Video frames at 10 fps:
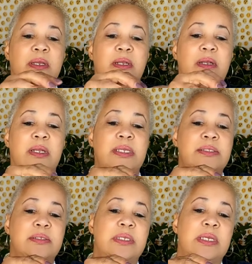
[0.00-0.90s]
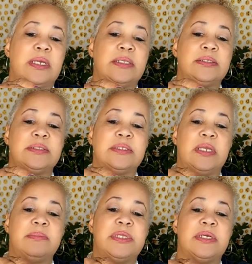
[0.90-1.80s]
All right, so that kind of
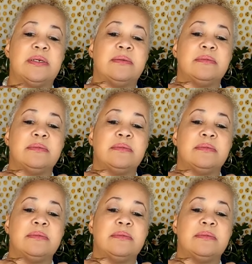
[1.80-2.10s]
snapped out.